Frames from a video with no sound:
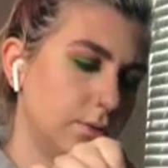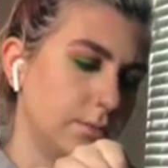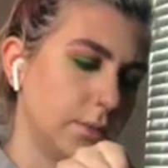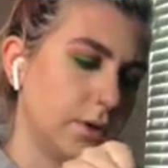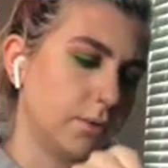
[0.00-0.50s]

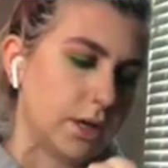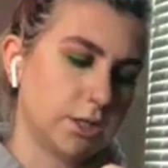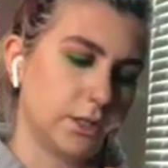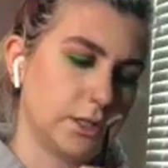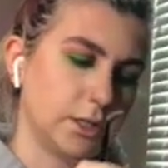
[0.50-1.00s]
My watch
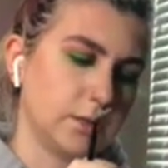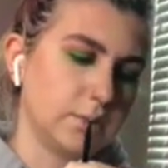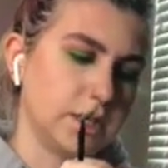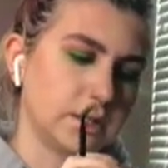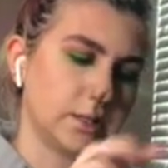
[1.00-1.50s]
is telling
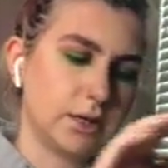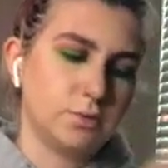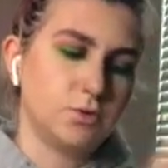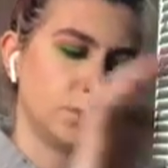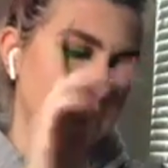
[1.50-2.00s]
me it's time
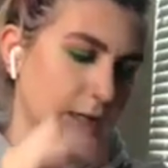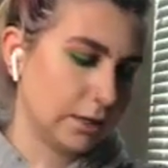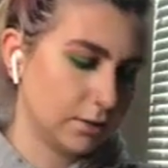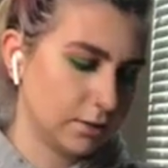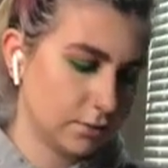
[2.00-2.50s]
to stand.